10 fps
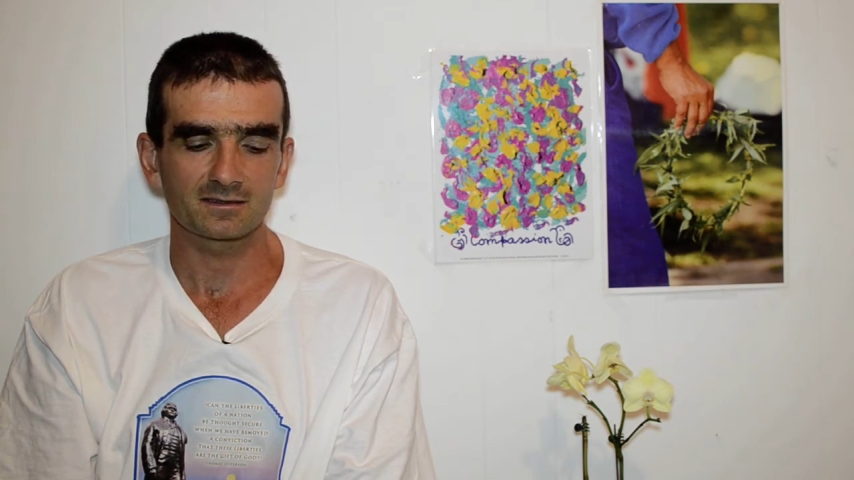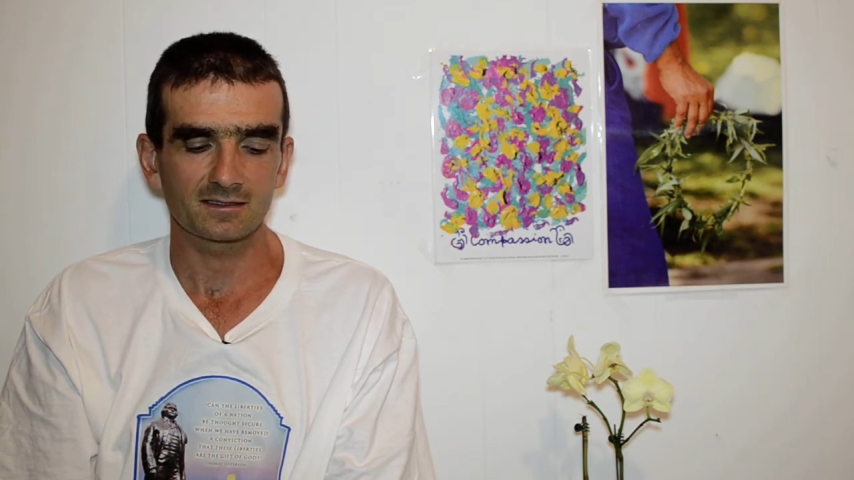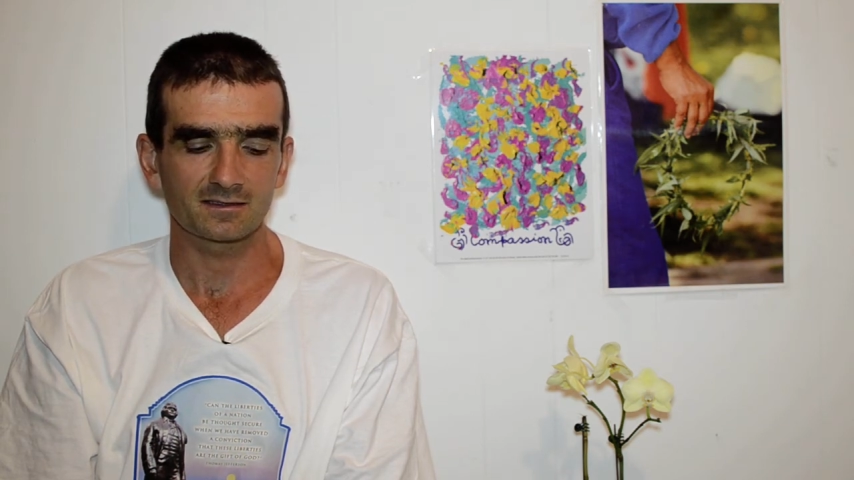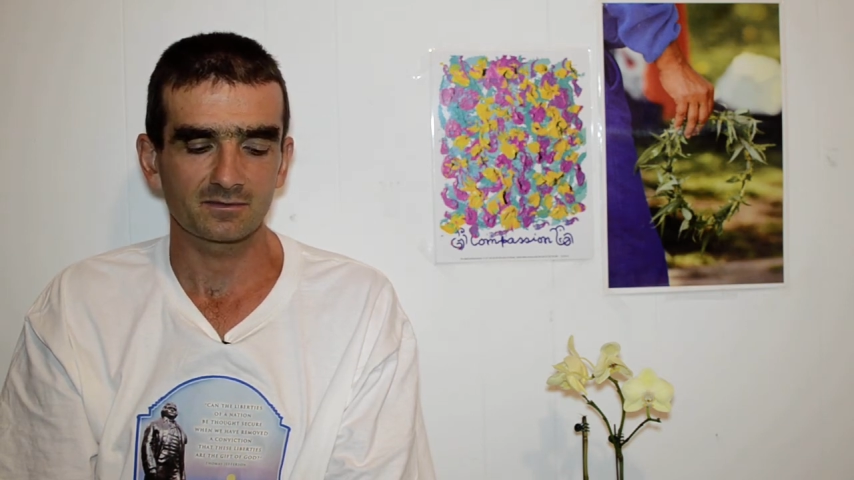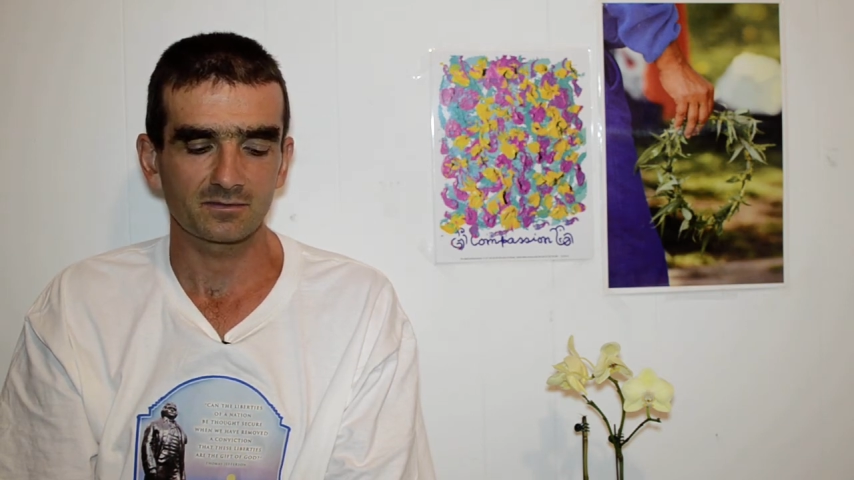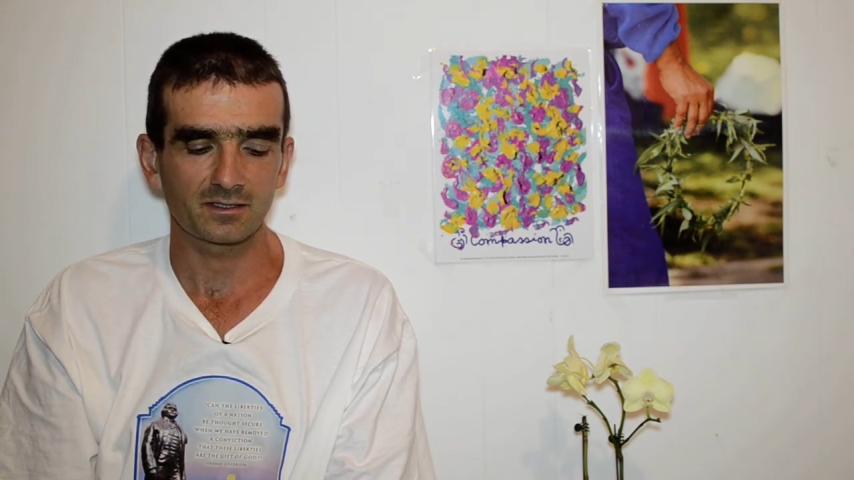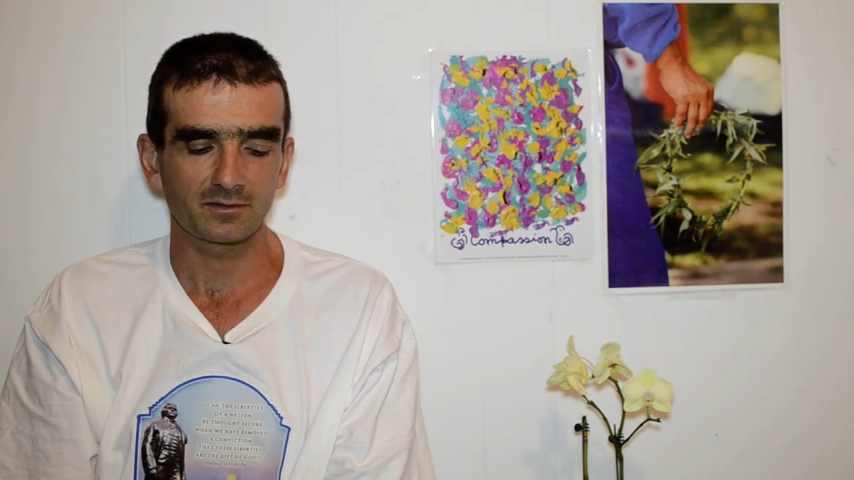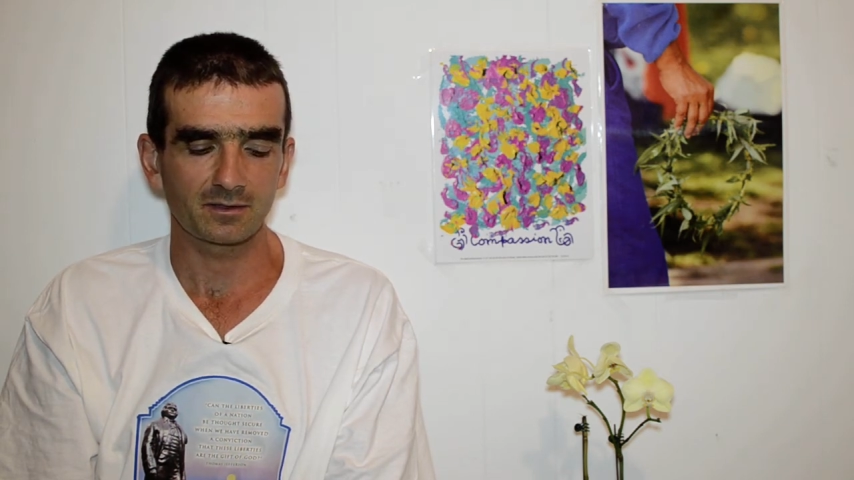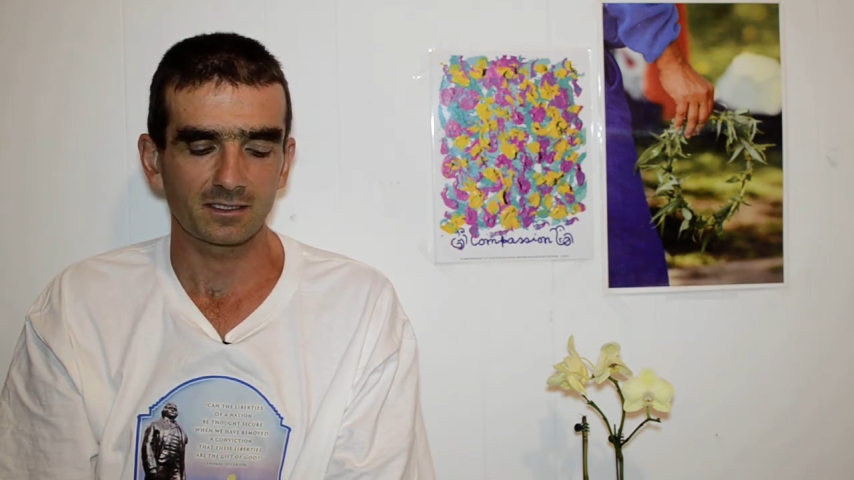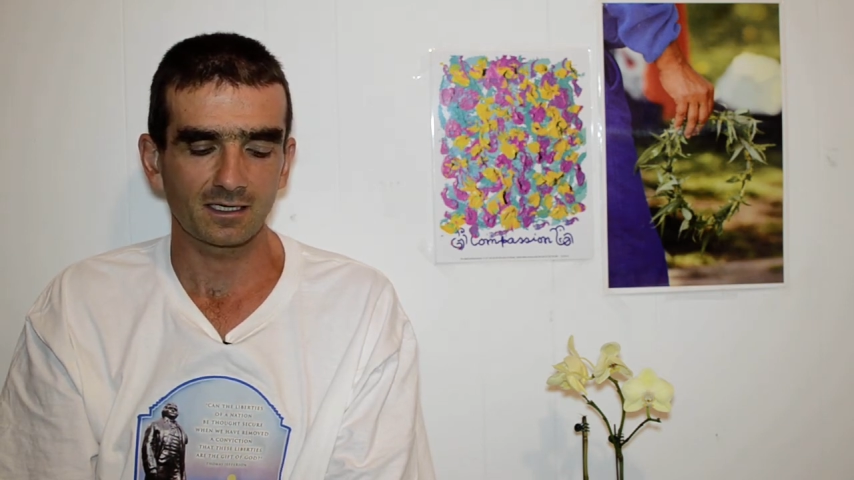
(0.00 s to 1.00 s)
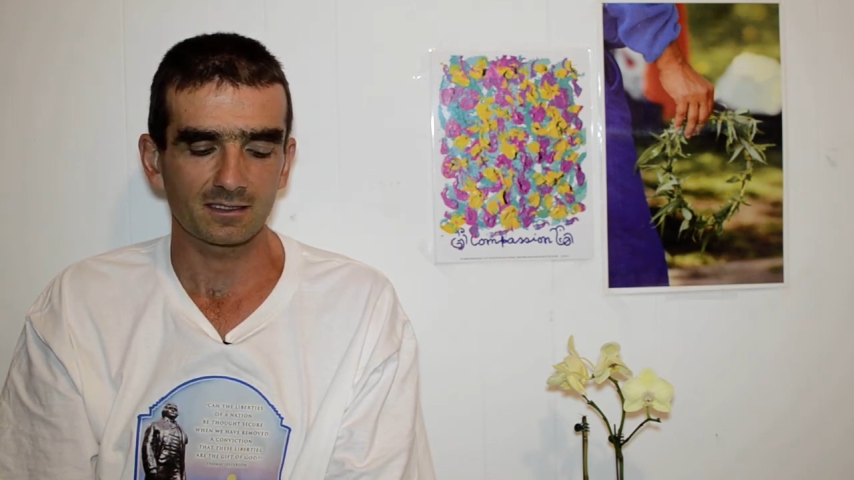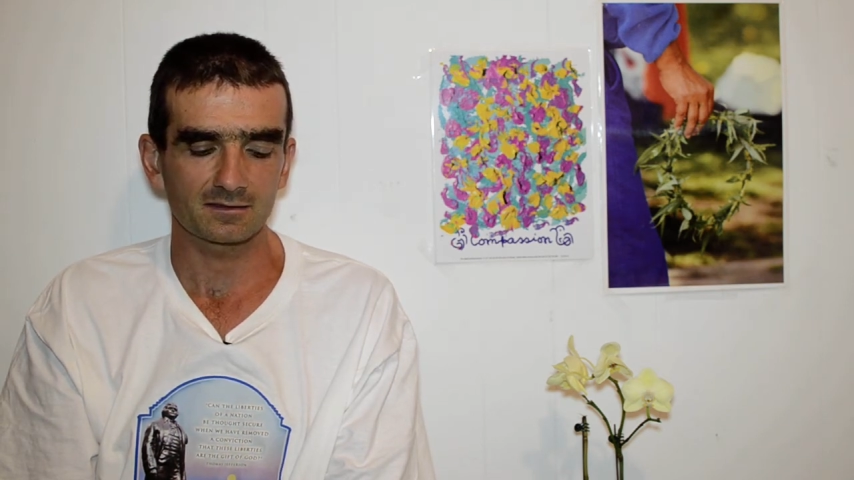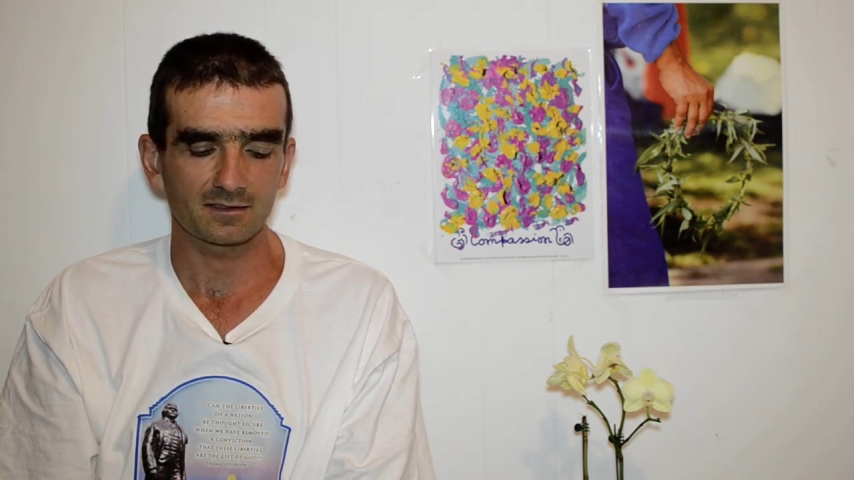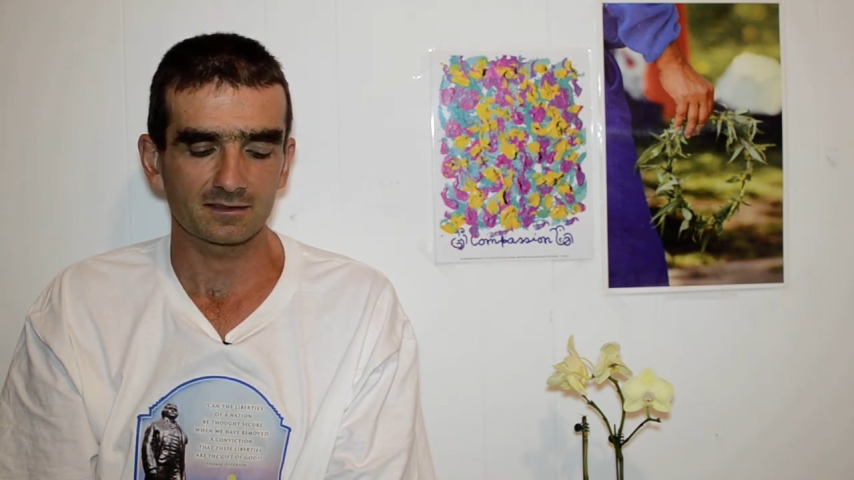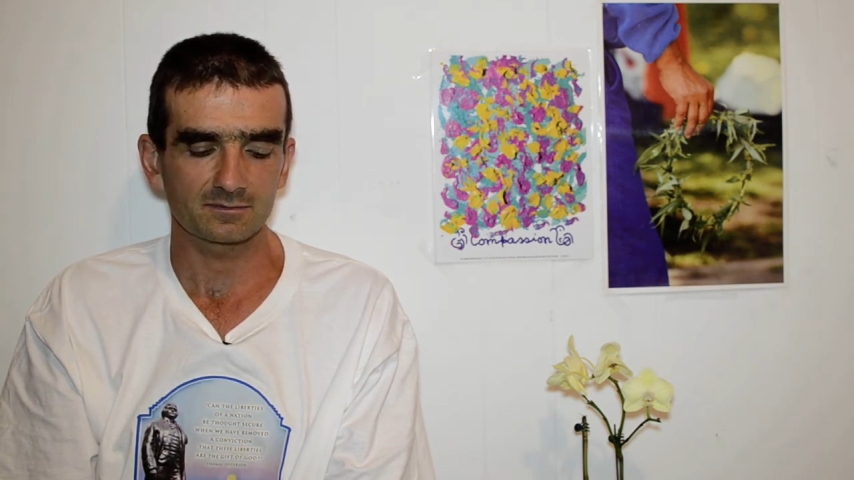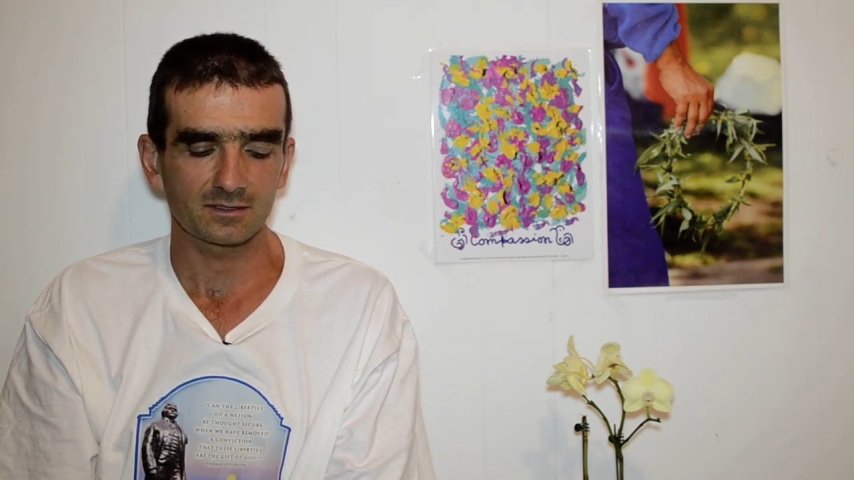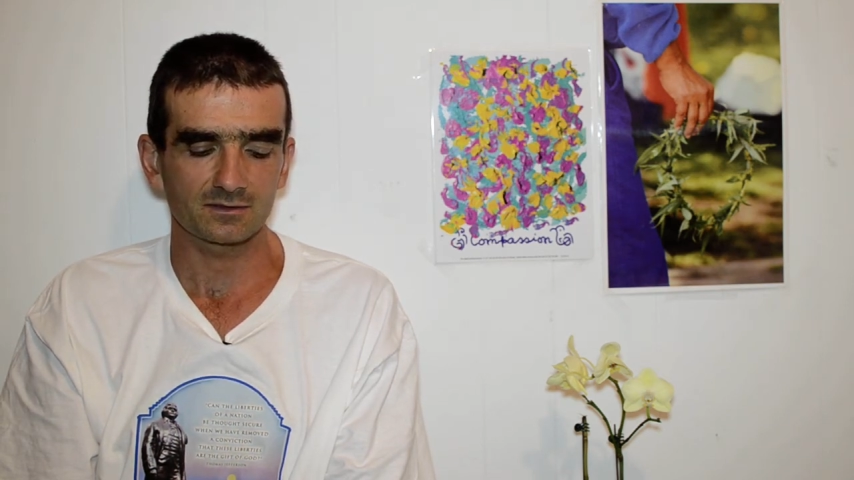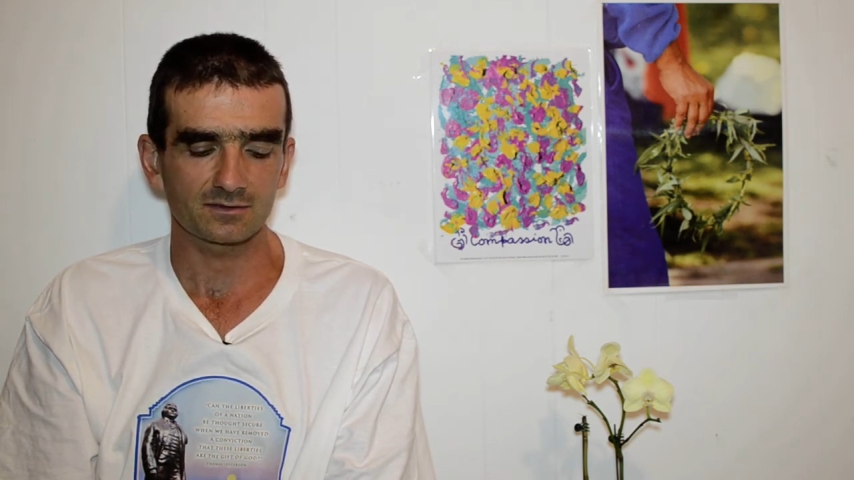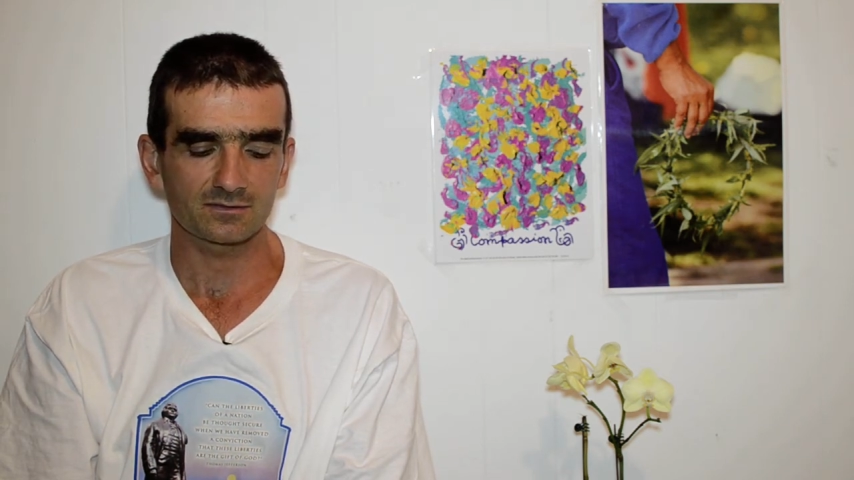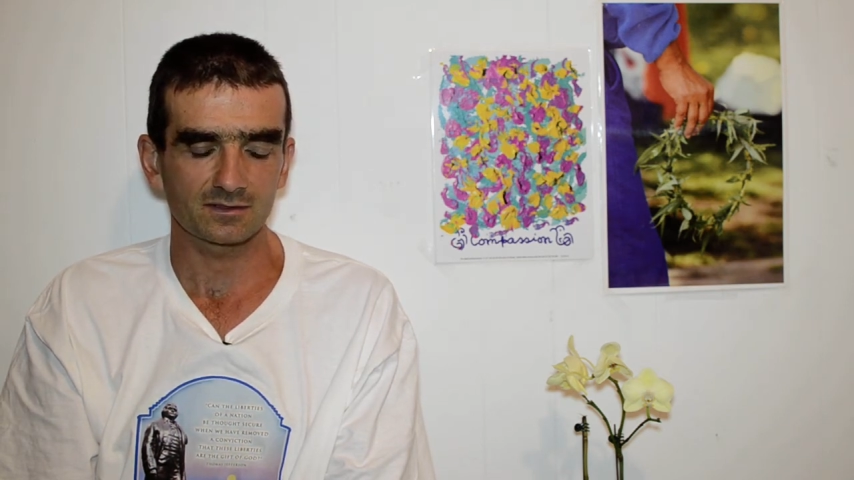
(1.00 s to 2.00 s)
He had a really hard race
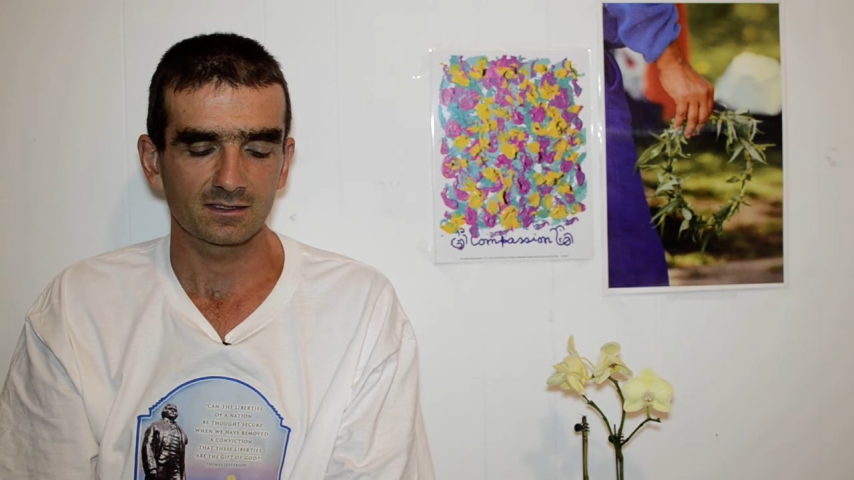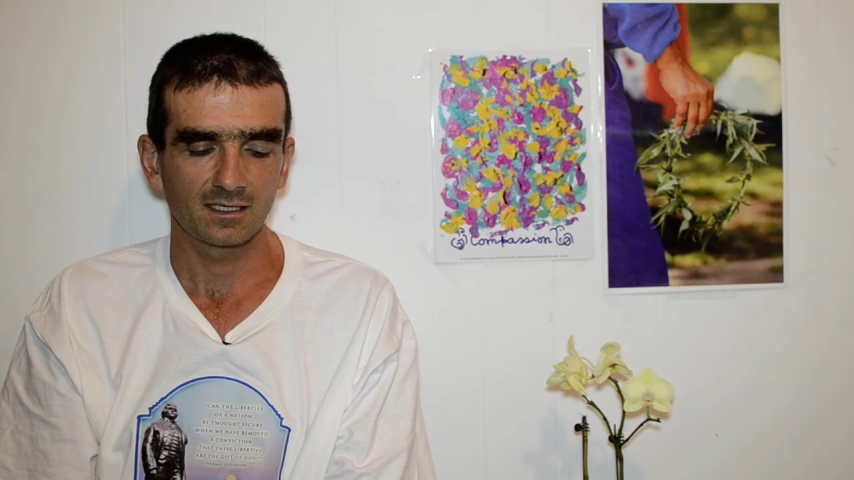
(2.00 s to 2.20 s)
because of the